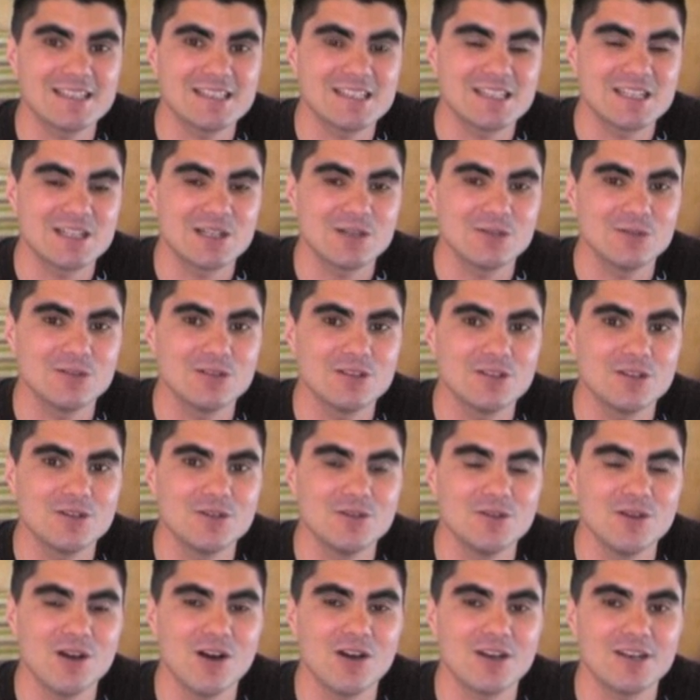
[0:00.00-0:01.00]
can tell
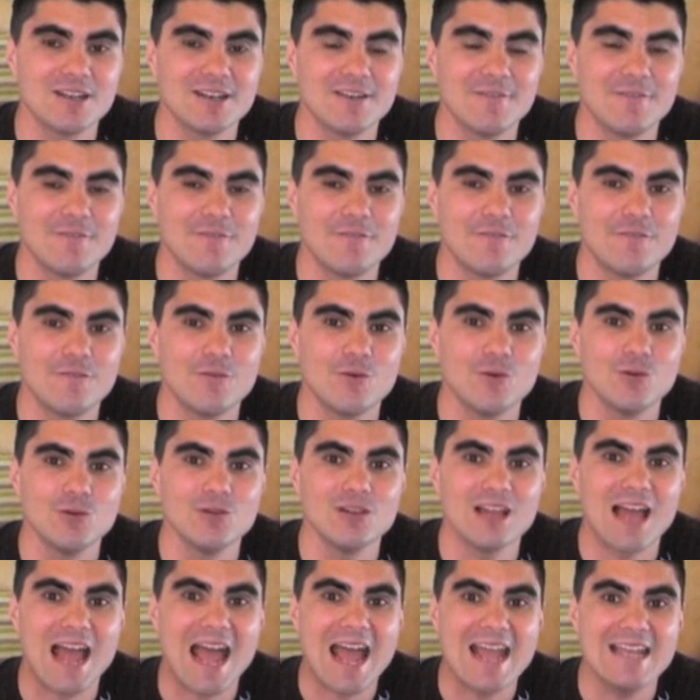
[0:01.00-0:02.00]
you on a
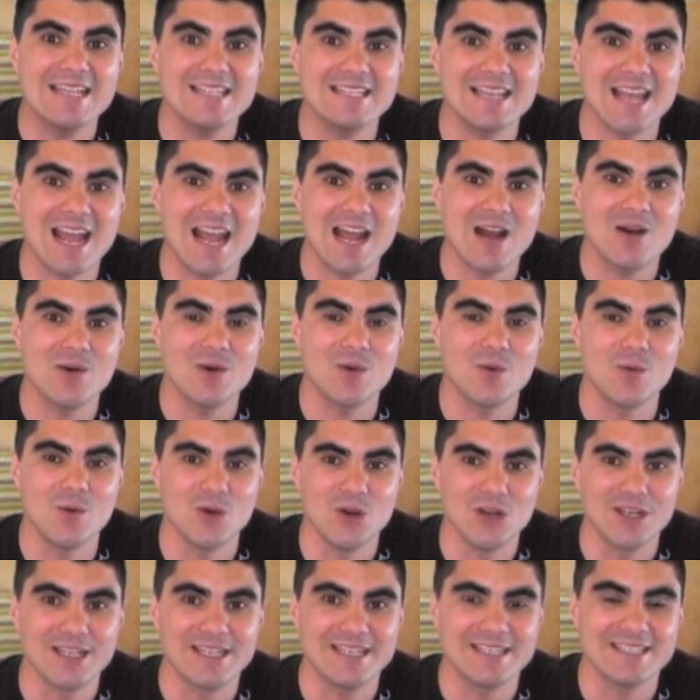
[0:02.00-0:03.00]
full 8-hour
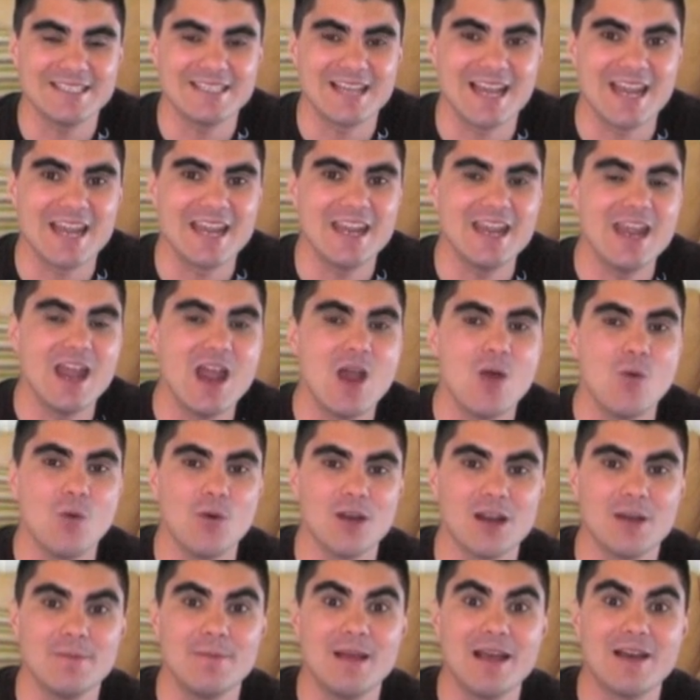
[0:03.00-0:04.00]
working day
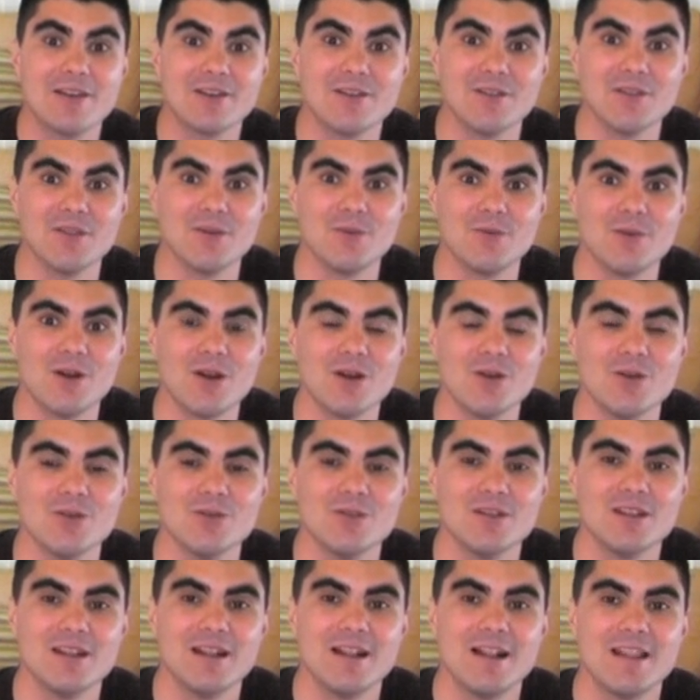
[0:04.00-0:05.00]
when I'm out on the
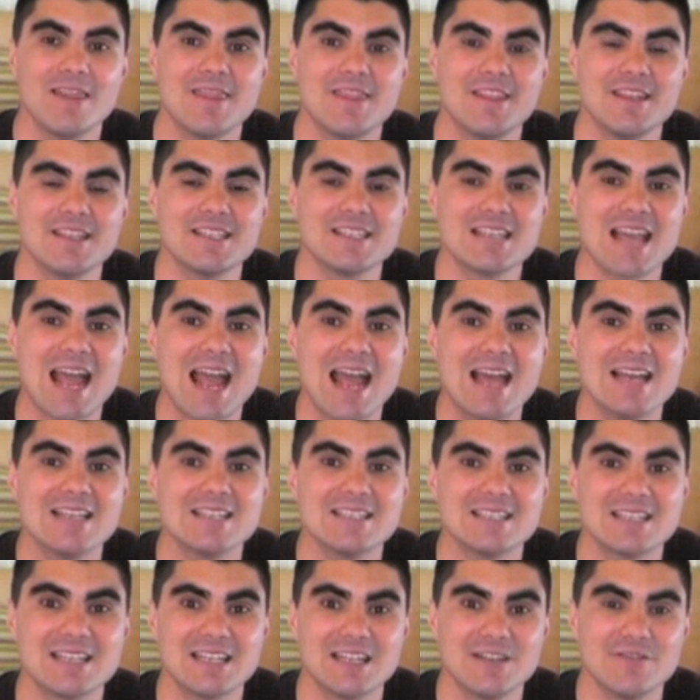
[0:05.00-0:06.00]
road, this
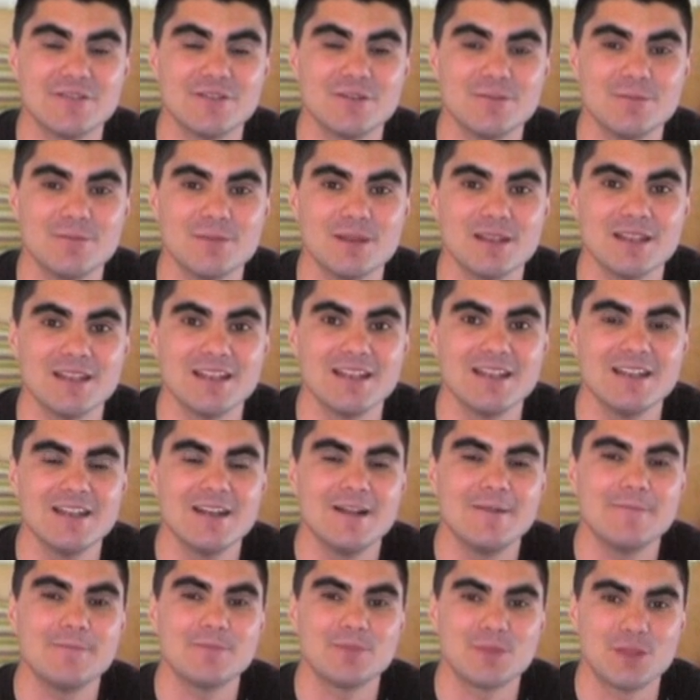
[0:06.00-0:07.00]
has given me
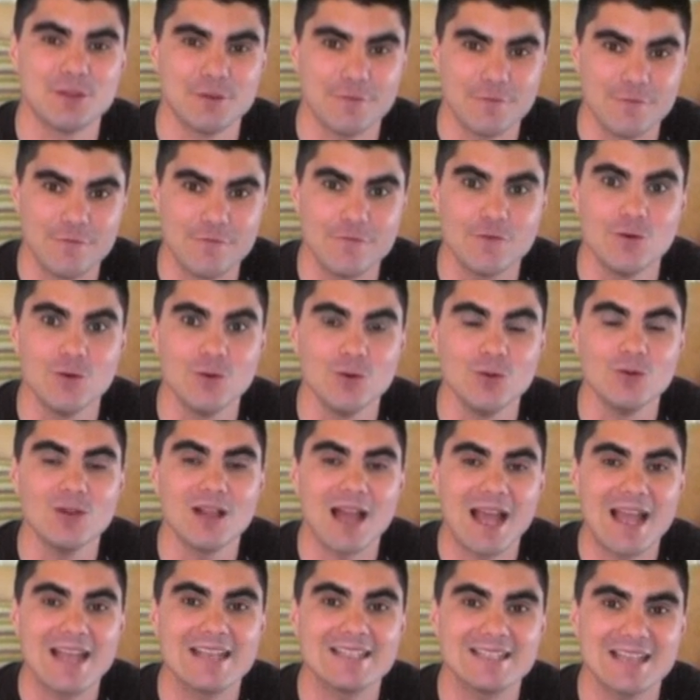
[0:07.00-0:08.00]
the
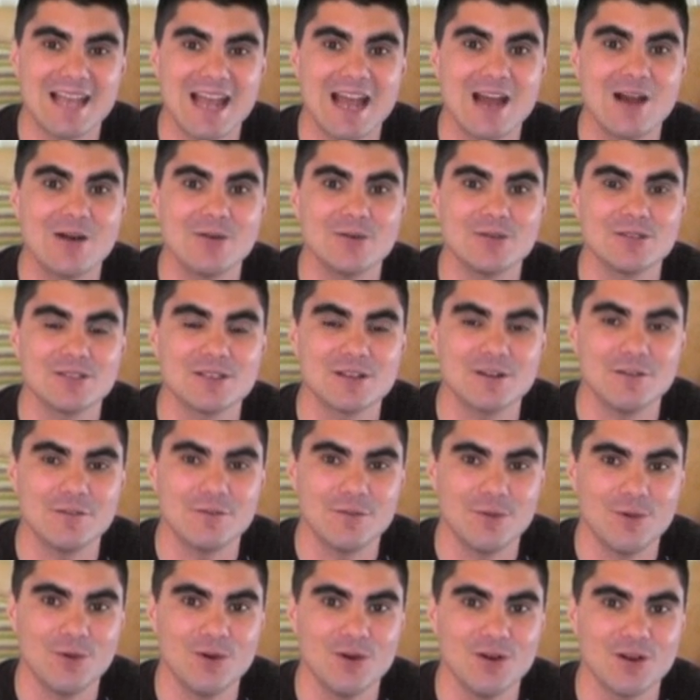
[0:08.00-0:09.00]
full 8 hours
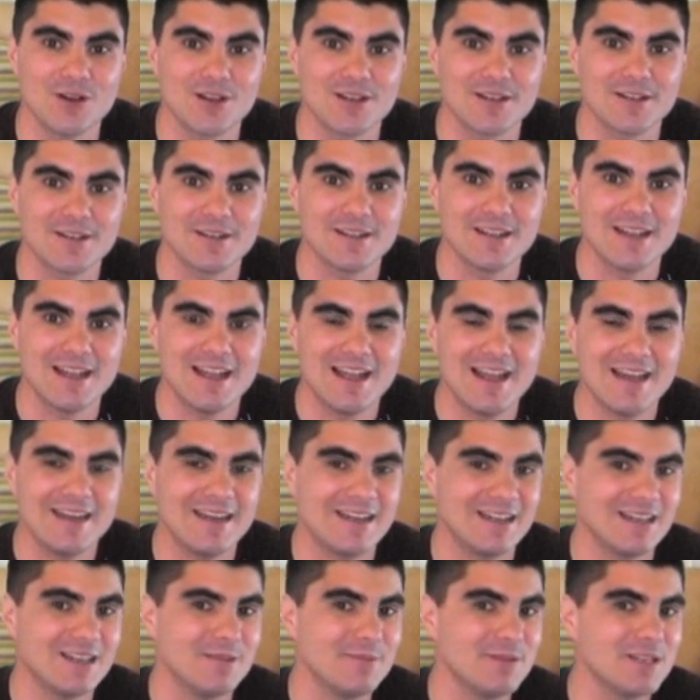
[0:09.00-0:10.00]
of work.
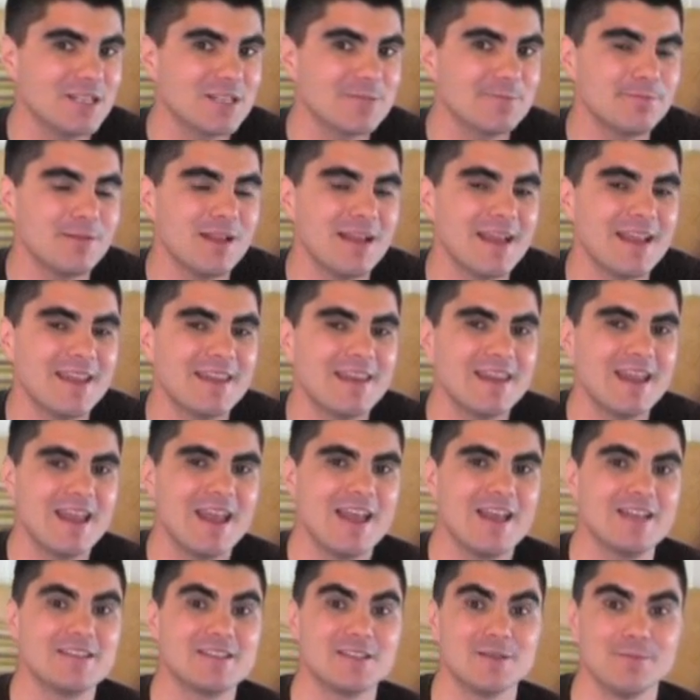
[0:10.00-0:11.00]
Now let me explain
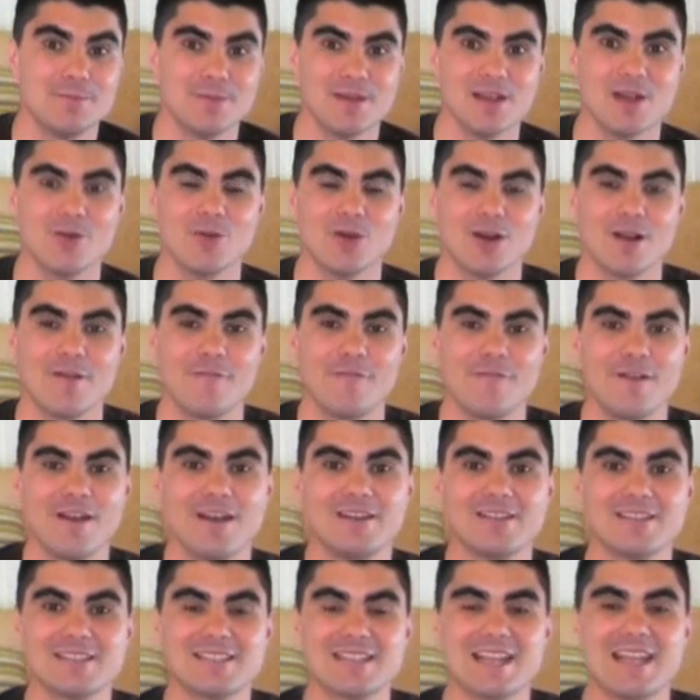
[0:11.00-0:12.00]
to me what I
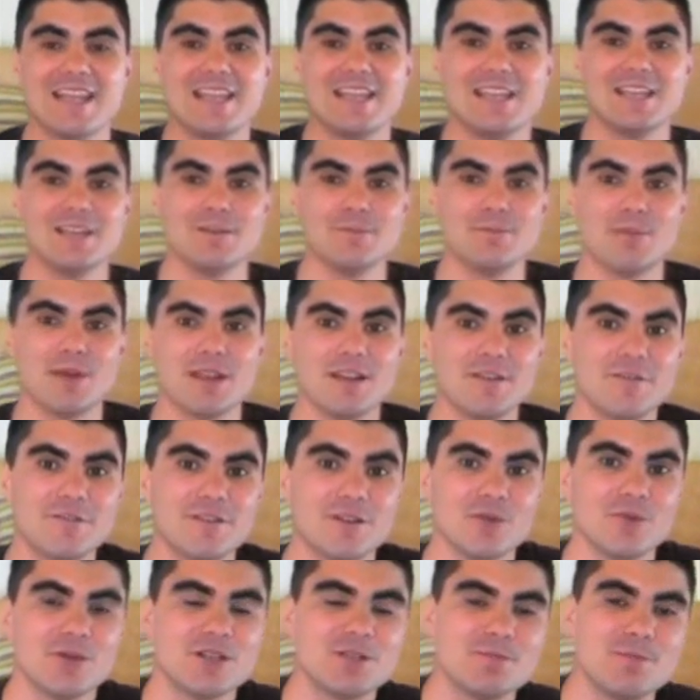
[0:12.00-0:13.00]
found as a hidden
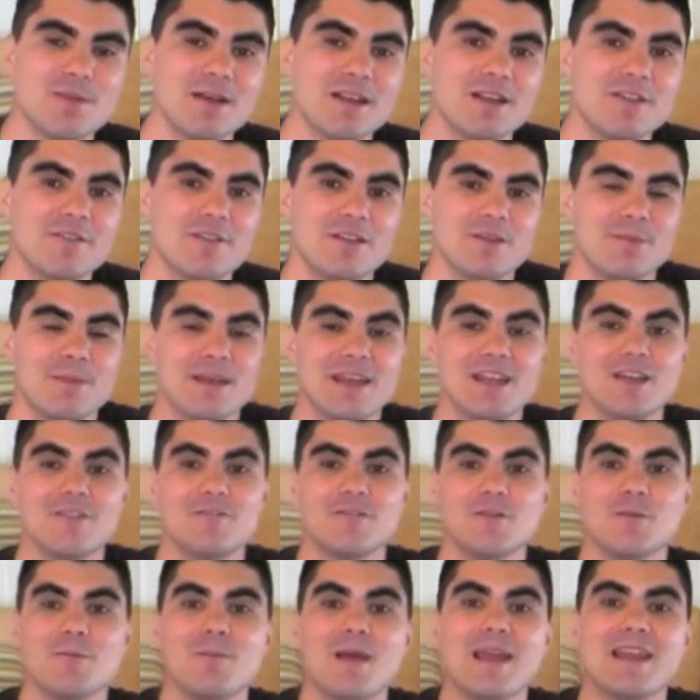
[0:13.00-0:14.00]
benefit, which many of
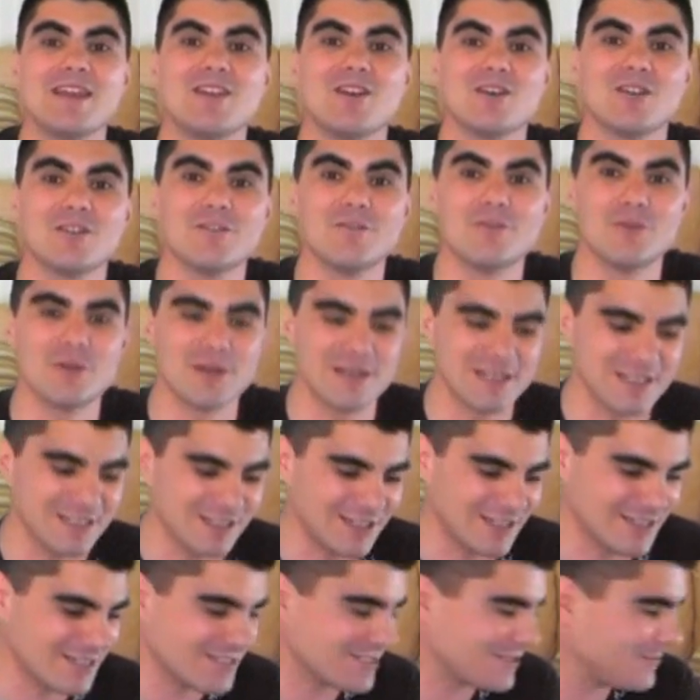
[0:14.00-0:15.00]
you may not have
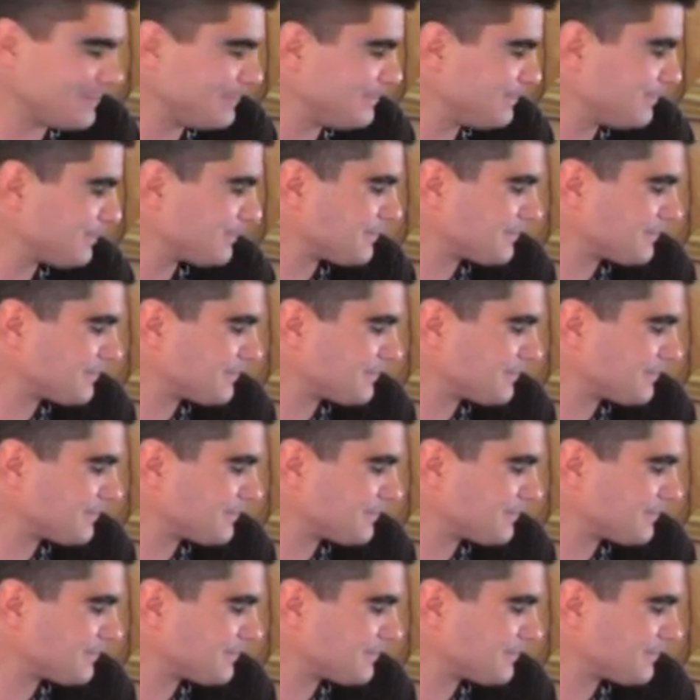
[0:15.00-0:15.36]
realized.